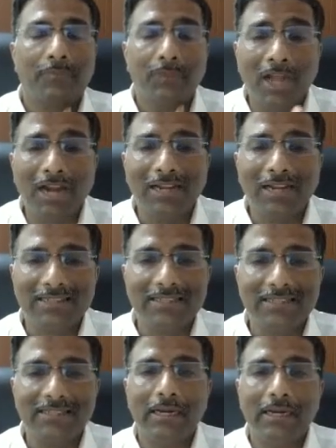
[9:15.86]
not
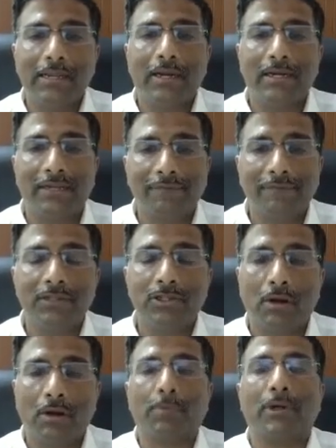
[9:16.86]
necessarily a
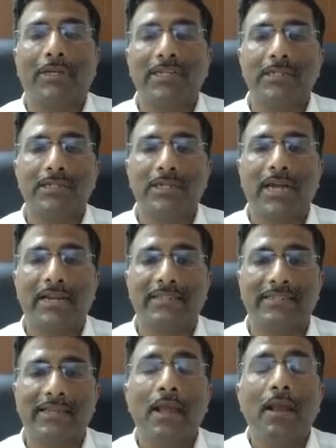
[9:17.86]
defense or a protection
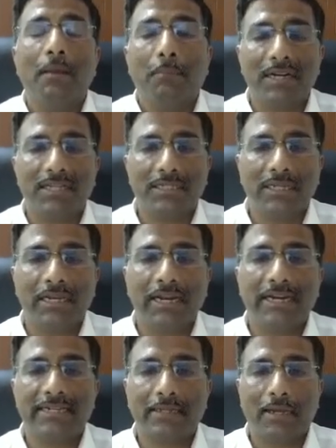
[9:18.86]
strategy, but still
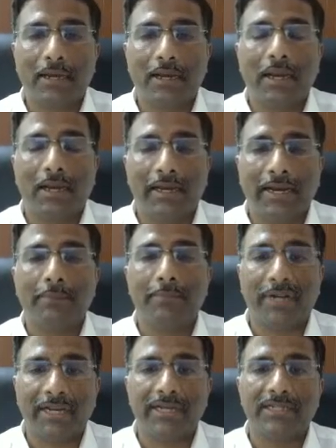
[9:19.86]
it's a great
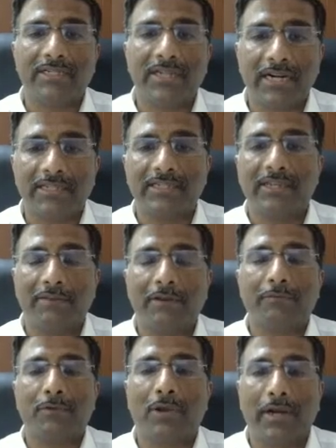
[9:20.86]
mitigation strategy even
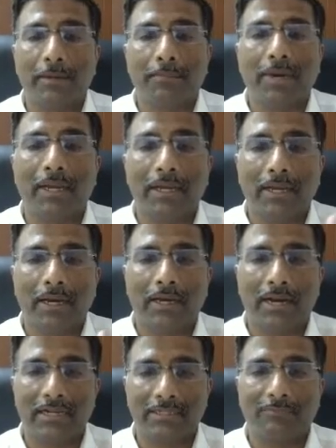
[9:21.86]
if you're hit by a
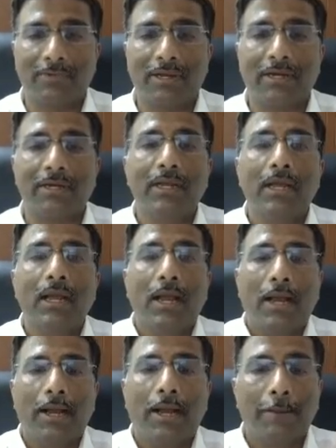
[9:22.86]

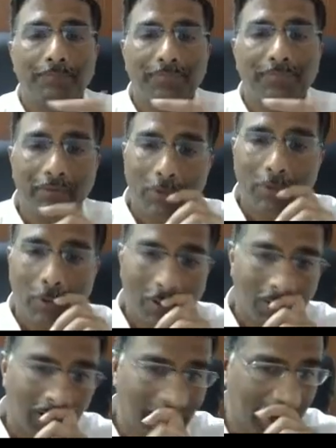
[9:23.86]
ransomware. Then we
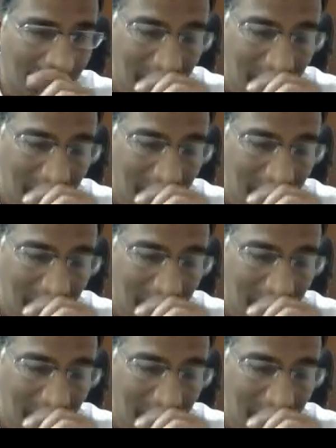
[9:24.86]
have